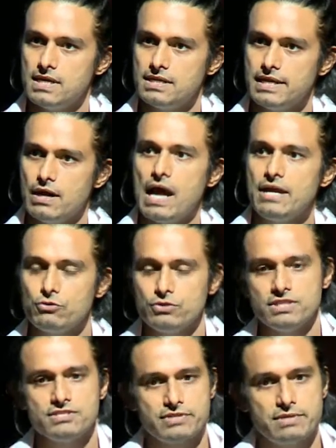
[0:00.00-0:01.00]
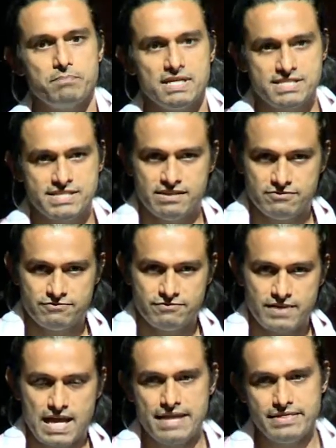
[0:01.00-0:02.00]
Now I wrote the script
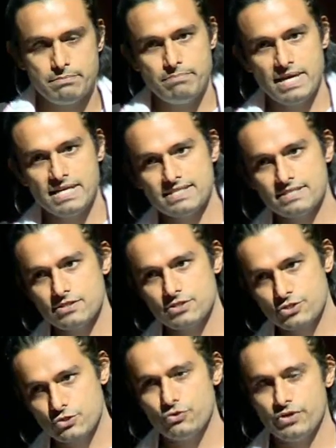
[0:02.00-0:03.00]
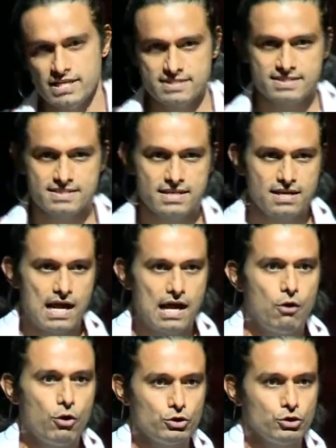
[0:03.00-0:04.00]
myself, and the best stories
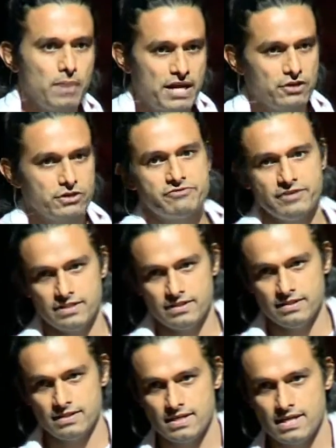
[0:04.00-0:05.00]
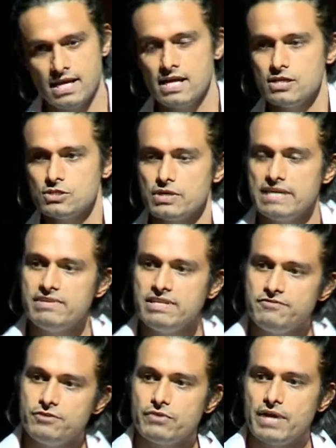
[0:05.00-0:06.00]
are autobiographical. So even
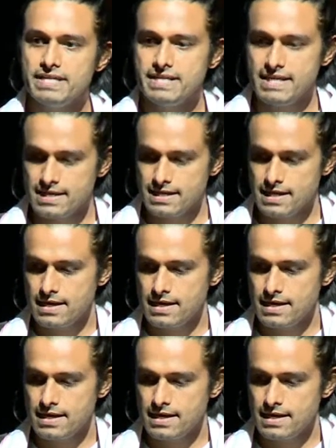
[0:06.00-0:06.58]
if you're writing